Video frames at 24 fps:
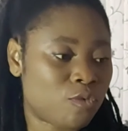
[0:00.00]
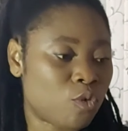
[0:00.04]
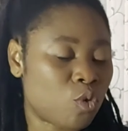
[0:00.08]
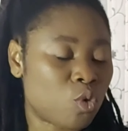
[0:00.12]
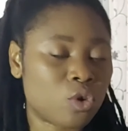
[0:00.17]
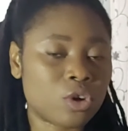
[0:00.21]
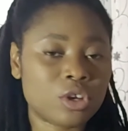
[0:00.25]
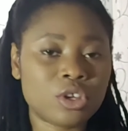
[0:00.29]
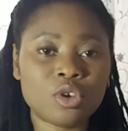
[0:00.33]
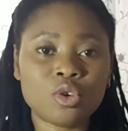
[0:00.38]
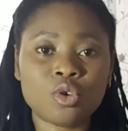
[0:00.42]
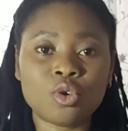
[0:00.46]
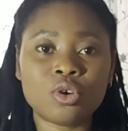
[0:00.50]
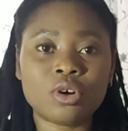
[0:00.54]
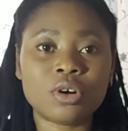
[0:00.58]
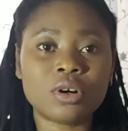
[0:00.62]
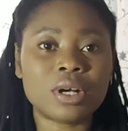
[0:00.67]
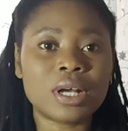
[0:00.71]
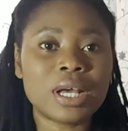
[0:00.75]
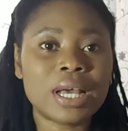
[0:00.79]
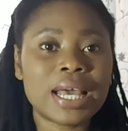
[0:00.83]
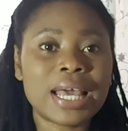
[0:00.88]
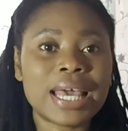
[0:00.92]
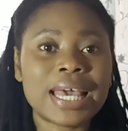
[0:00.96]
for
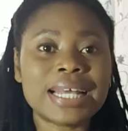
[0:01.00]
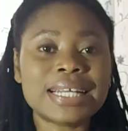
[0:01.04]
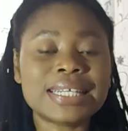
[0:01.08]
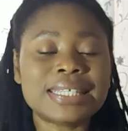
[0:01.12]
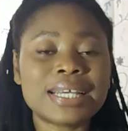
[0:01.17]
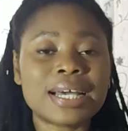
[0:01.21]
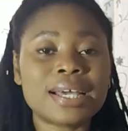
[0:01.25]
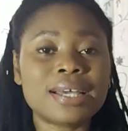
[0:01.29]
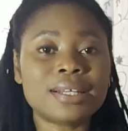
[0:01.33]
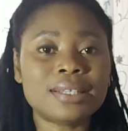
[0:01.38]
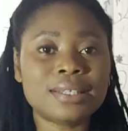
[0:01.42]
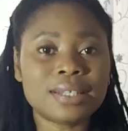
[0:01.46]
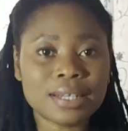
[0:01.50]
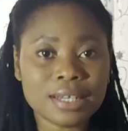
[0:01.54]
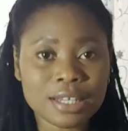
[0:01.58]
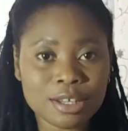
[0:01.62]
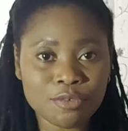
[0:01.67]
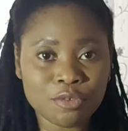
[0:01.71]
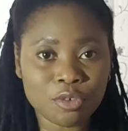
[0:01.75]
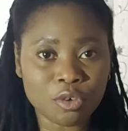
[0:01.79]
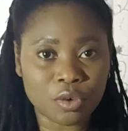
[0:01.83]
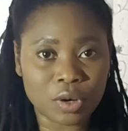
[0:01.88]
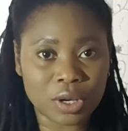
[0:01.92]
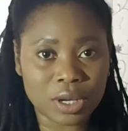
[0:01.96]
your entire
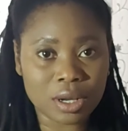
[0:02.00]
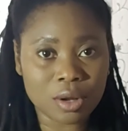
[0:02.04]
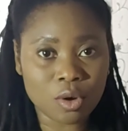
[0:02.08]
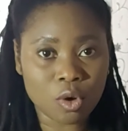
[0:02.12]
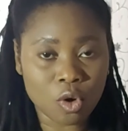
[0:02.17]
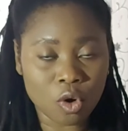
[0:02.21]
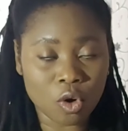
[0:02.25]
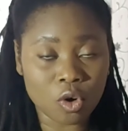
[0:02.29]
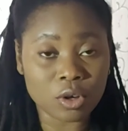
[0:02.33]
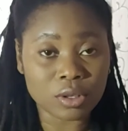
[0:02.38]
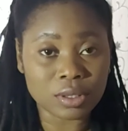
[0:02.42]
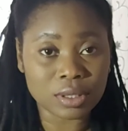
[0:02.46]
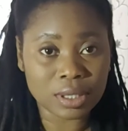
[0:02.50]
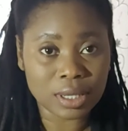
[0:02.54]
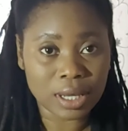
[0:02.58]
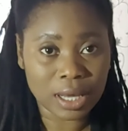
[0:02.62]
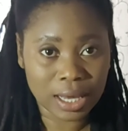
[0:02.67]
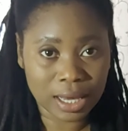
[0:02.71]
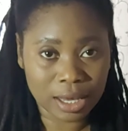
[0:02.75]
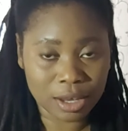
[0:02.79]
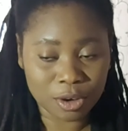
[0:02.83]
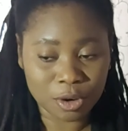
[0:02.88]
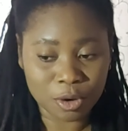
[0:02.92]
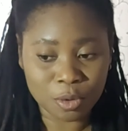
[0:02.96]
delivery on
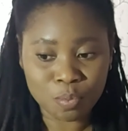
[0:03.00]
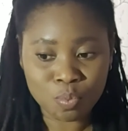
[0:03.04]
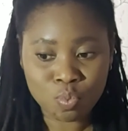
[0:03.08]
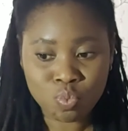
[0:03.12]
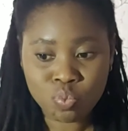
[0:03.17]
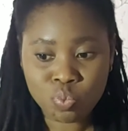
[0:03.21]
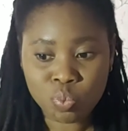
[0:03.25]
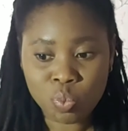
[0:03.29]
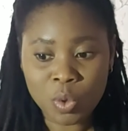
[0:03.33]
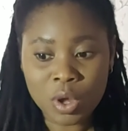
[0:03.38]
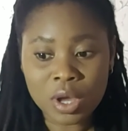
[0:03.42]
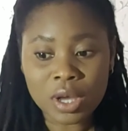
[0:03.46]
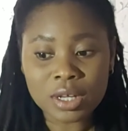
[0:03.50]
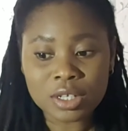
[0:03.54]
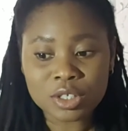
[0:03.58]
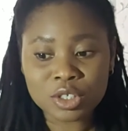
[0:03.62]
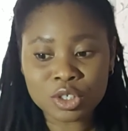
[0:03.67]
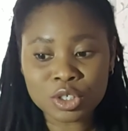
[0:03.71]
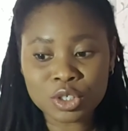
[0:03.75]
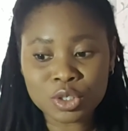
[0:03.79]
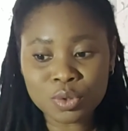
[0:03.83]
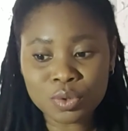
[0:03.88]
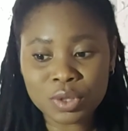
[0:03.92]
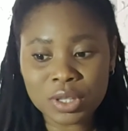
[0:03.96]
air.
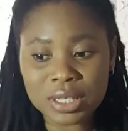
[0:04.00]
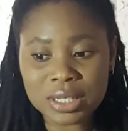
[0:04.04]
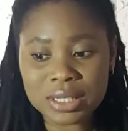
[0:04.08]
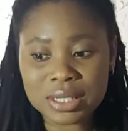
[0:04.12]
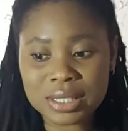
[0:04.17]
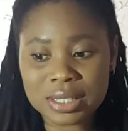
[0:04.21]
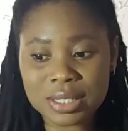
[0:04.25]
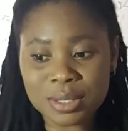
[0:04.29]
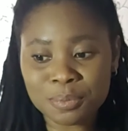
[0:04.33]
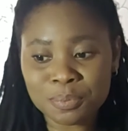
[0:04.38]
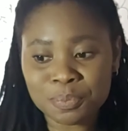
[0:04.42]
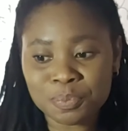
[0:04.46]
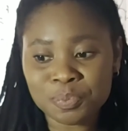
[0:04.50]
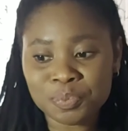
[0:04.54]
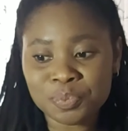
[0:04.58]
To do this,